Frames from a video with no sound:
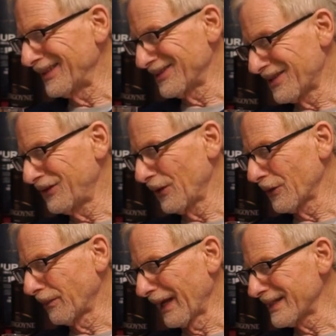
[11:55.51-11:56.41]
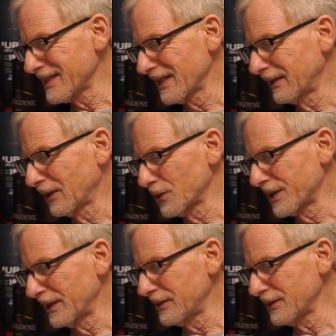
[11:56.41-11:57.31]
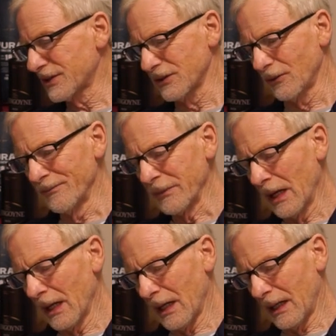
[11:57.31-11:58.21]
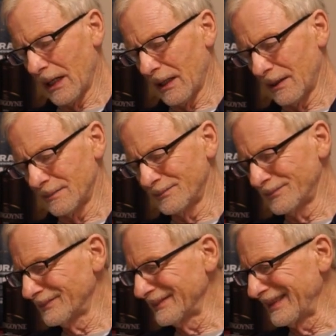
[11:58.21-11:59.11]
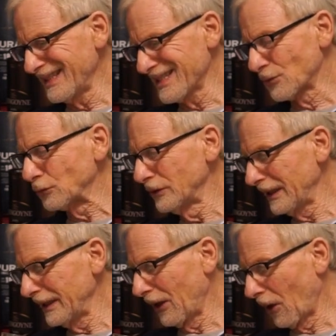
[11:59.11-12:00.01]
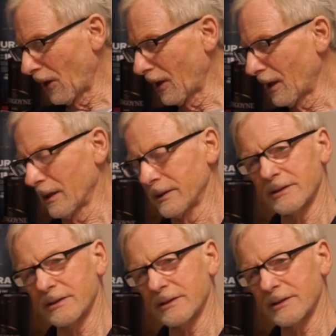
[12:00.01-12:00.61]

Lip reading: There's a few other blends that it goes into. So it is really hard